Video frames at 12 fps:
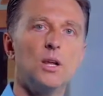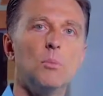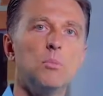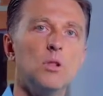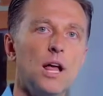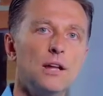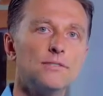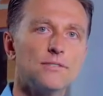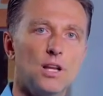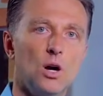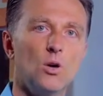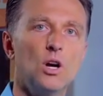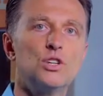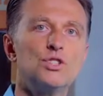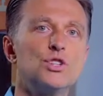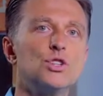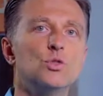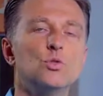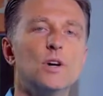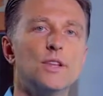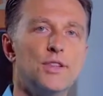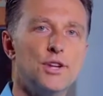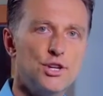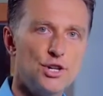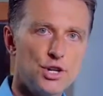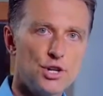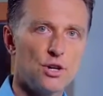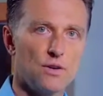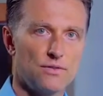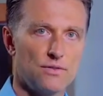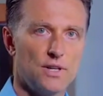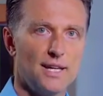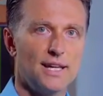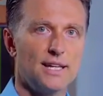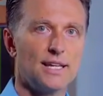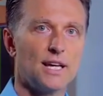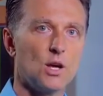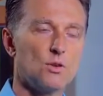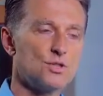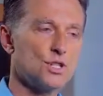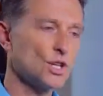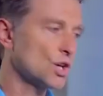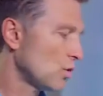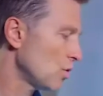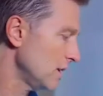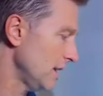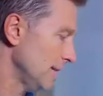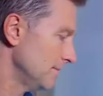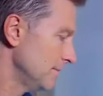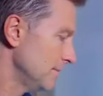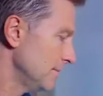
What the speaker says: the blood flow to the nerve that goes to the cornea.